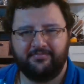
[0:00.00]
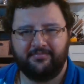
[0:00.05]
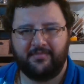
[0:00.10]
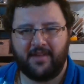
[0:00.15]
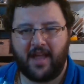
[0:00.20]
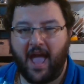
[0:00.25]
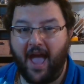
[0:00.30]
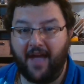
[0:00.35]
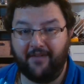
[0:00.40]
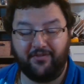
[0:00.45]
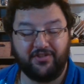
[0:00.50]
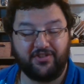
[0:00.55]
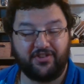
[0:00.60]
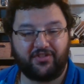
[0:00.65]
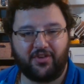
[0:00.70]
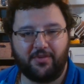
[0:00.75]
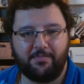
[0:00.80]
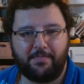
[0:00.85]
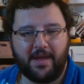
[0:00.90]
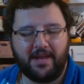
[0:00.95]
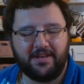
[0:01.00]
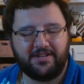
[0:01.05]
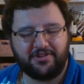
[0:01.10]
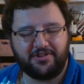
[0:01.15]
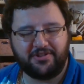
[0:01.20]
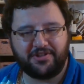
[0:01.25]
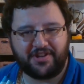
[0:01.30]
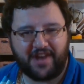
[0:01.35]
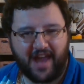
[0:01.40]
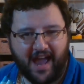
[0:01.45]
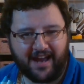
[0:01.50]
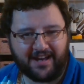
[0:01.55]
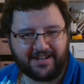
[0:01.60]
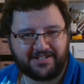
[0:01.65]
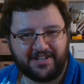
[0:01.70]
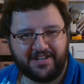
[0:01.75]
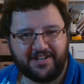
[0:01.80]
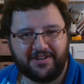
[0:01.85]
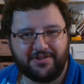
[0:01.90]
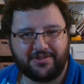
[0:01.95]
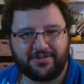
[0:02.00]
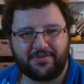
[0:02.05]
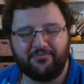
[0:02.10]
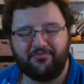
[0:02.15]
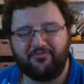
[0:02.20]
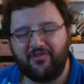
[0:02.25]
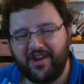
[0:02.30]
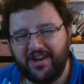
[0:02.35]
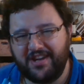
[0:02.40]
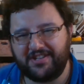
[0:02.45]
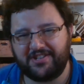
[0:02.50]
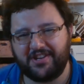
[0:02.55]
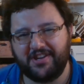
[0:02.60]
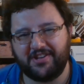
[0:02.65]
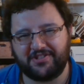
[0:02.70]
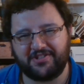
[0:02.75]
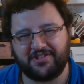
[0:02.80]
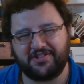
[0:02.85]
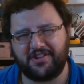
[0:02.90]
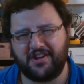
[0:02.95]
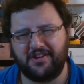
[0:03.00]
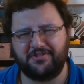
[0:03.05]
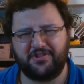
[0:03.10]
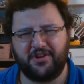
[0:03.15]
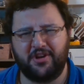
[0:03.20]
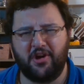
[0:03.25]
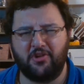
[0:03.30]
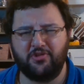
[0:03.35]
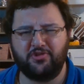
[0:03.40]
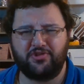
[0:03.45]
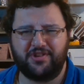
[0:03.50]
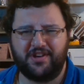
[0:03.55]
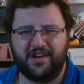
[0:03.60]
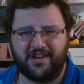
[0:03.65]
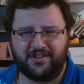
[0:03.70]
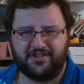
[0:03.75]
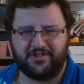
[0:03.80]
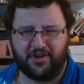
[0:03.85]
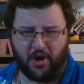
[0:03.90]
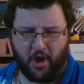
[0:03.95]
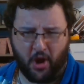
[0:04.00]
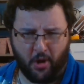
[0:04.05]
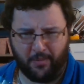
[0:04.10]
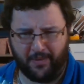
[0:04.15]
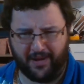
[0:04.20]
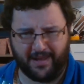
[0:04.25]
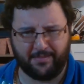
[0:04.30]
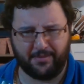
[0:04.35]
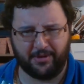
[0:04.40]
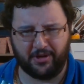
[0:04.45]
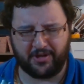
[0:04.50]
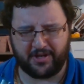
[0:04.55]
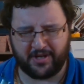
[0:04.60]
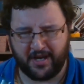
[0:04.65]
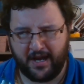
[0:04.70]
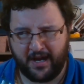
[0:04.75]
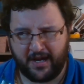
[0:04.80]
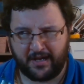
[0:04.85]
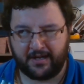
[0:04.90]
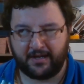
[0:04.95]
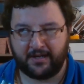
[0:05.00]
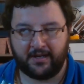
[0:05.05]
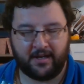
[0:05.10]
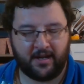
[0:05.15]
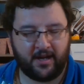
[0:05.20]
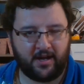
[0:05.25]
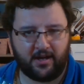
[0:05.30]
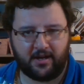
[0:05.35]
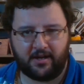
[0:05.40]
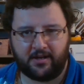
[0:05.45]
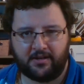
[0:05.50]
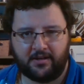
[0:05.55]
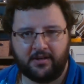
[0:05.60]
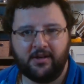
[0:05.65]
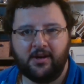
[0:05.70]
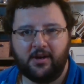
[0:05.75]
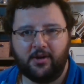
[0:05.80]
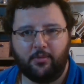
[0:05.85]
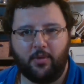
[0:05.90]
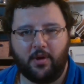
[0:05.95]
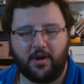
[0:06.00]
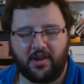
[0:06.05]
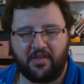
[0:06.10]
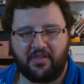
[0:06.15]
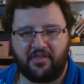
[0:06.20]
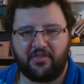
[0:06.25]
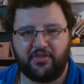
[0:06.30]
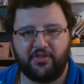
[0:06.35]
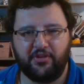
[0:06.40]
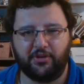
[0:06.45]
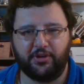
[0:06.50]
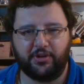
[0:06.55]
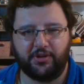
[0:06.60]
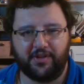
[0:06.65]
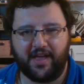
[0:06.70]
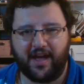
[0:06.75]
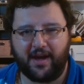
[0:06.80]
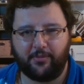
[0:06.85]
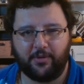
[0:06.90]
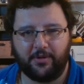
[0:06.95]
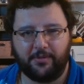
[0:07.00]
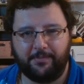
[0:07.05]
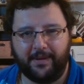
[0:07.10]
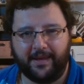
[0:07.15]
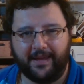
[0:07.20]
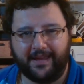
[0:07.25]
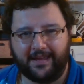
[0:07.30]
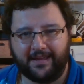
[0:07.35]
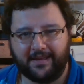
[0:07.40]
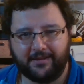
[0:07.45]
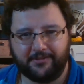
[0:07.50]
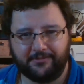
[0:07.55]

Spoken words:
Heavens forbid you should actually do some research that's going to contradict your holy book. What a thought that would be.